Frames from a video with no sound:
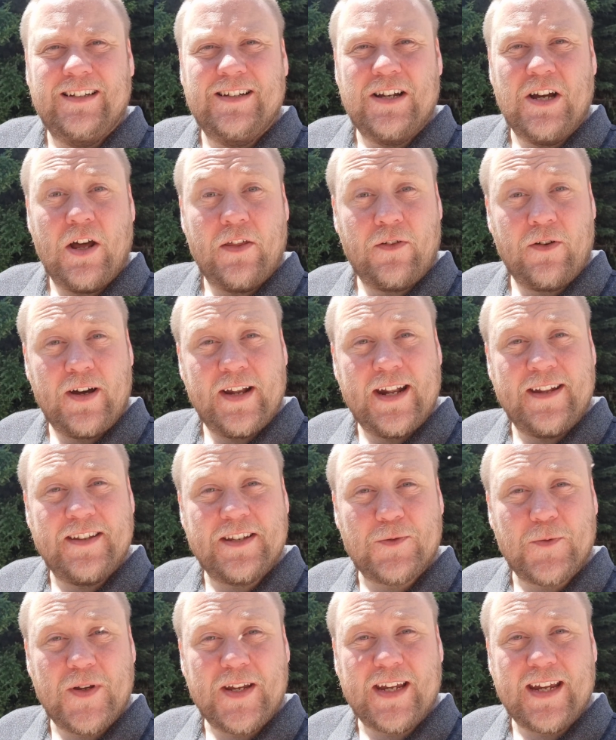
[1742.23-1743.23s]
I thought I'd end
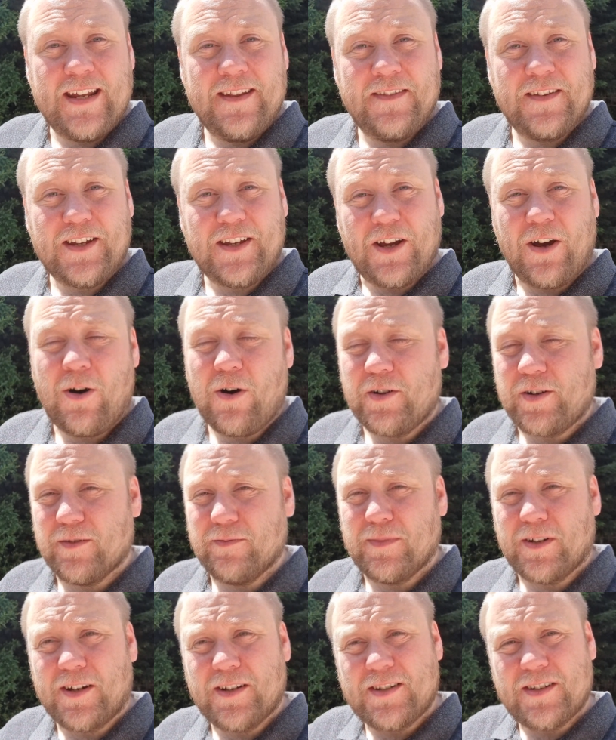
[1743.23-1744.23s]
this week in the garden
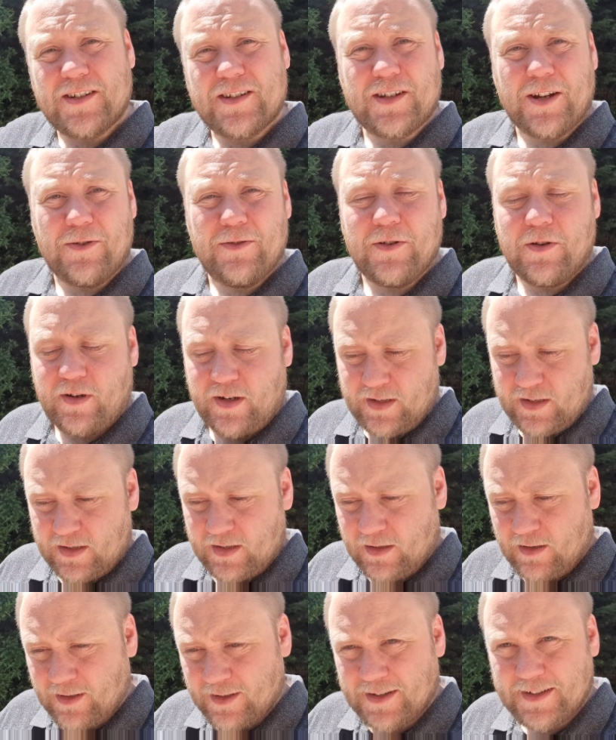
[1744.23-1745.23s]
because it's so nice,
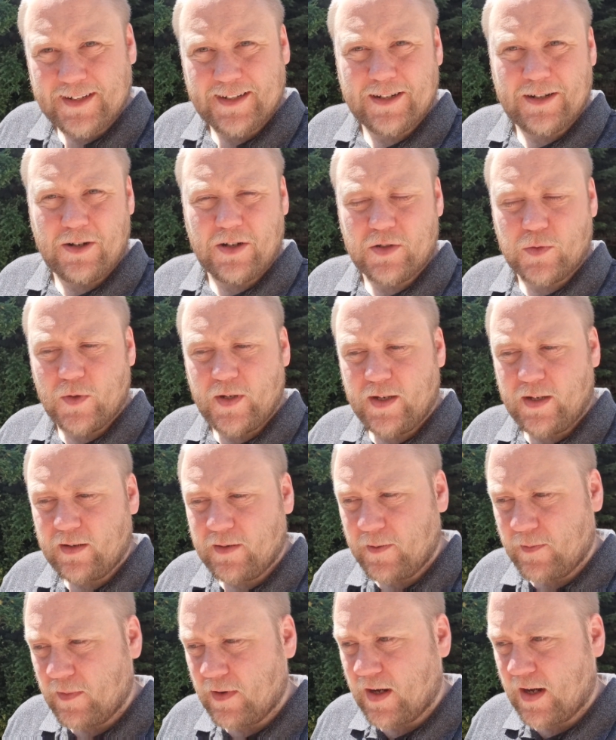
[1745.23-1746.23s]
like I did last week.
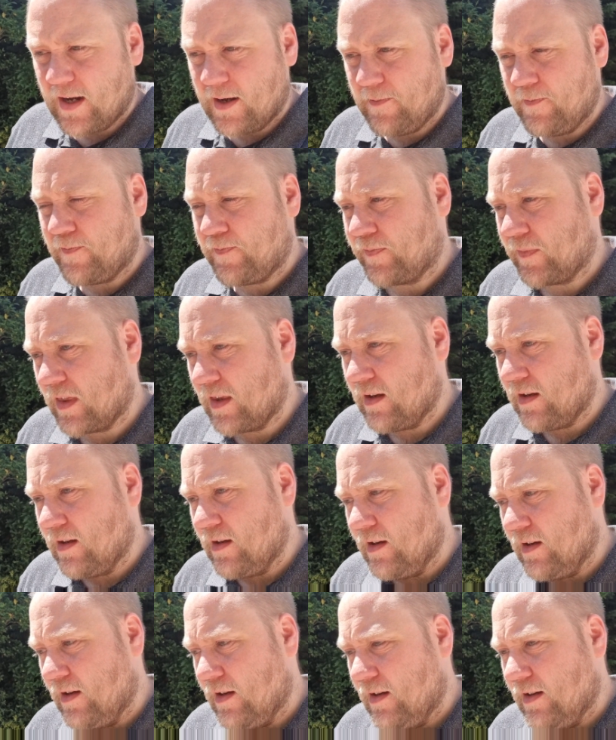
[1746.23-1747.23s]

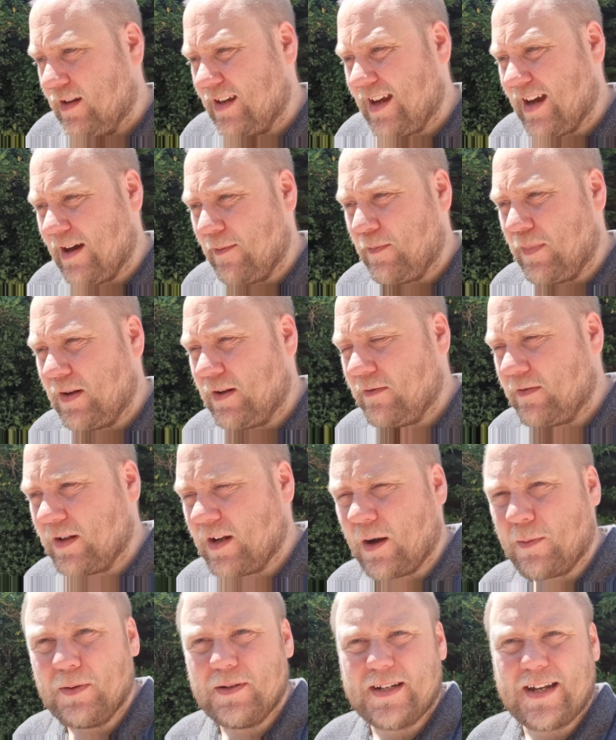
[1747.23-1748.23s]
Yeah, a bit of an
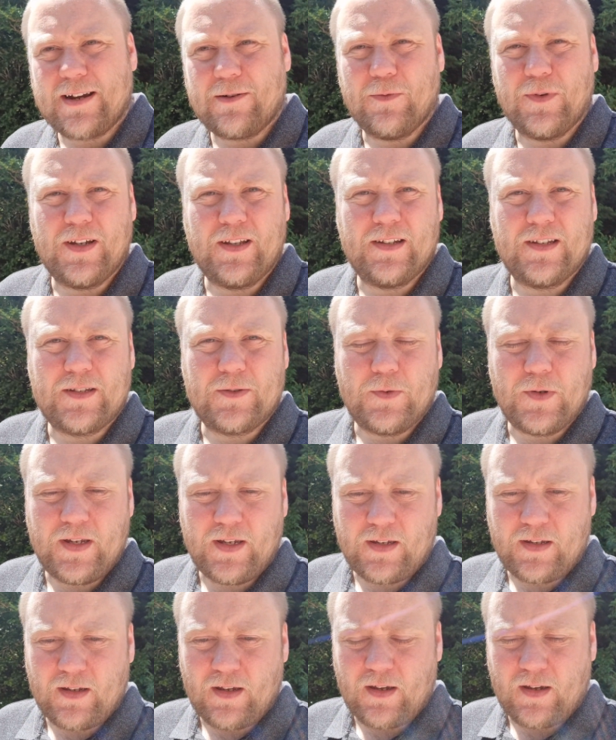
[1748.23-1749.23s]
up and down week this
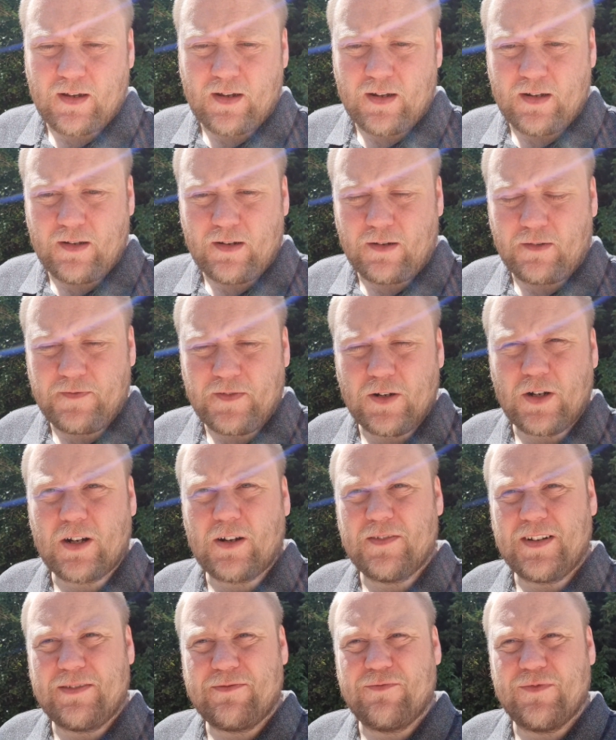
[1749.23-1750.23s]
week. I feel like I
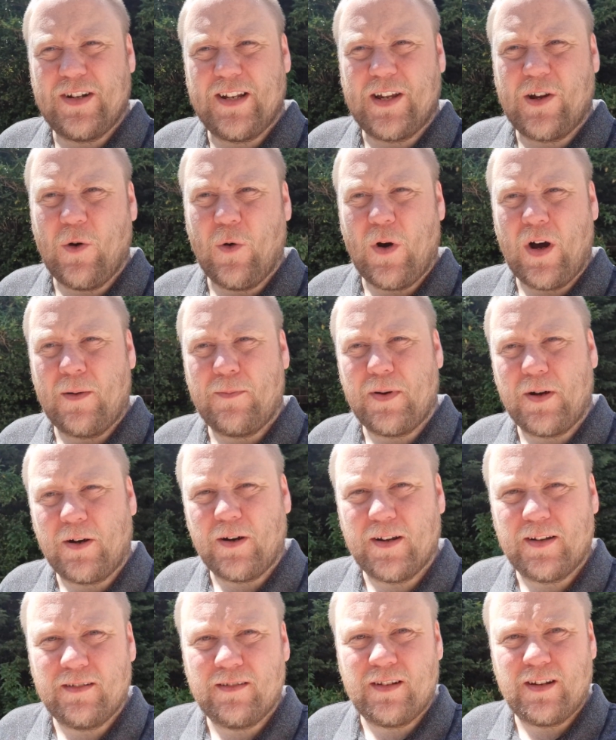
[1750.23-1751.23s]
haven't really caught up
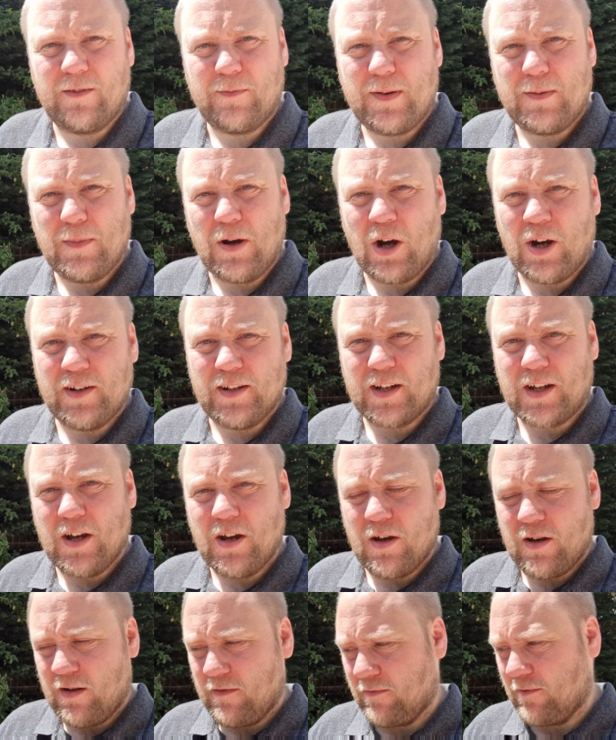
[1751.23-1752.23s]
I've been behind the
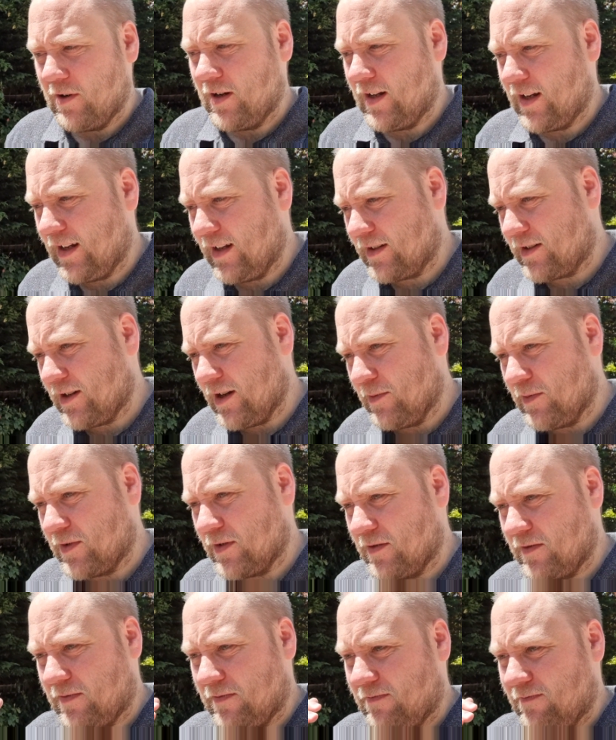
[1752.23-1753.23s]
curve really, in terms
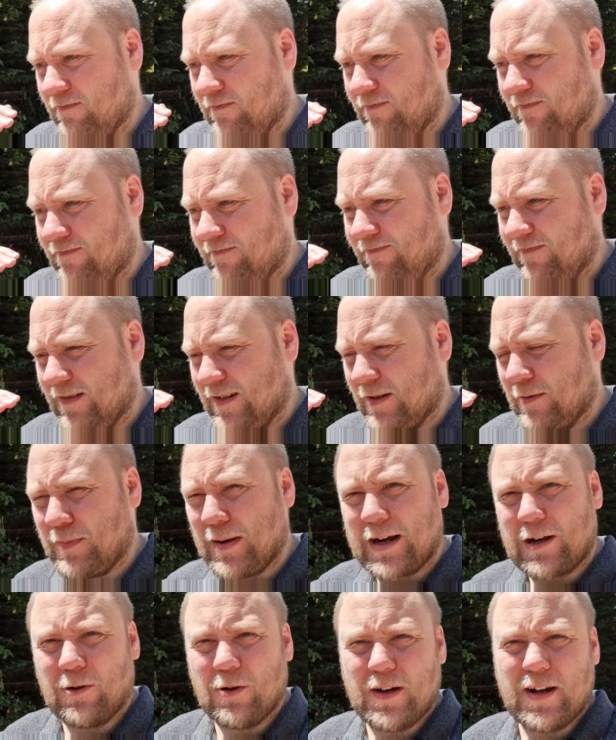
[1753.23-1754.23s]
of
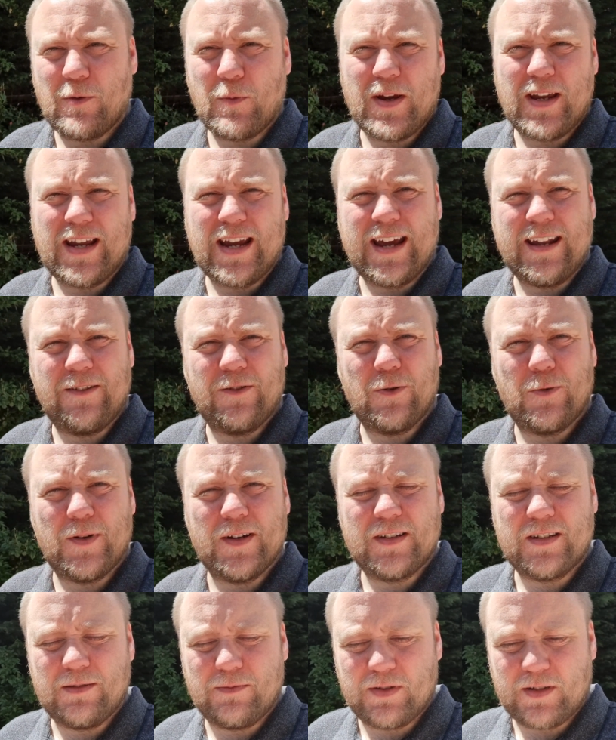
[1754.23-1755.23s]
bank holiday weekend always
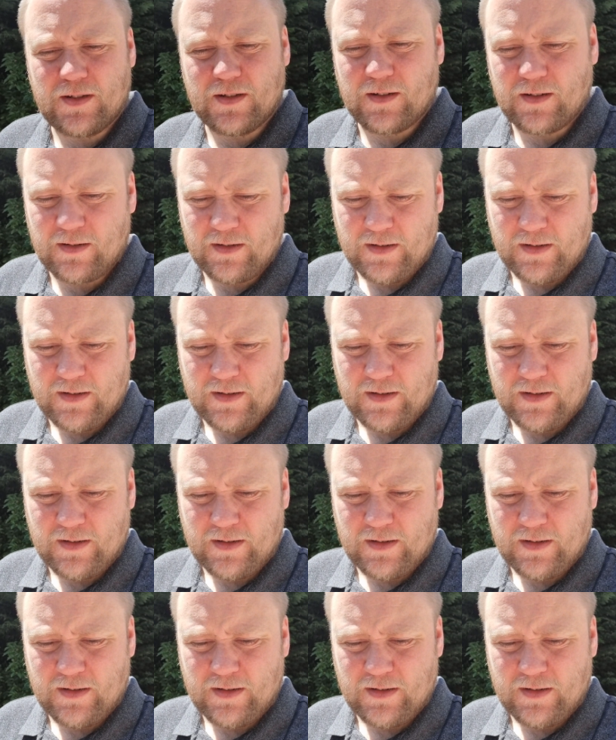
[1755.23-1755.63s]
seems to